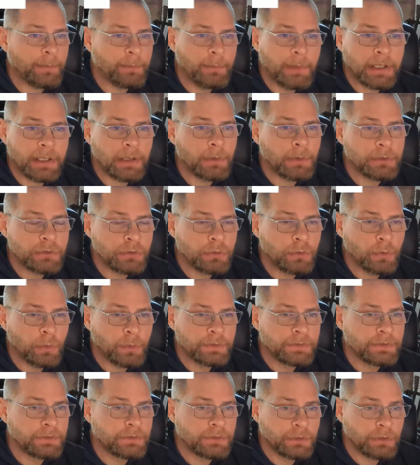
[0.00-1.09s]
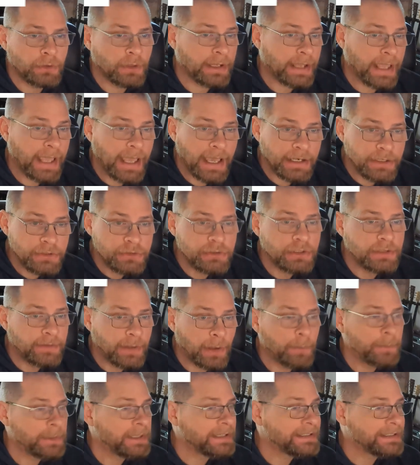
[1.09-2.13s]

making a bunch of noises, and you're like, hey, I need you to tell me